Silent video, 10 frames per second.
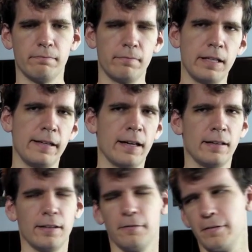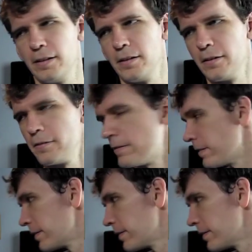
the end of the video.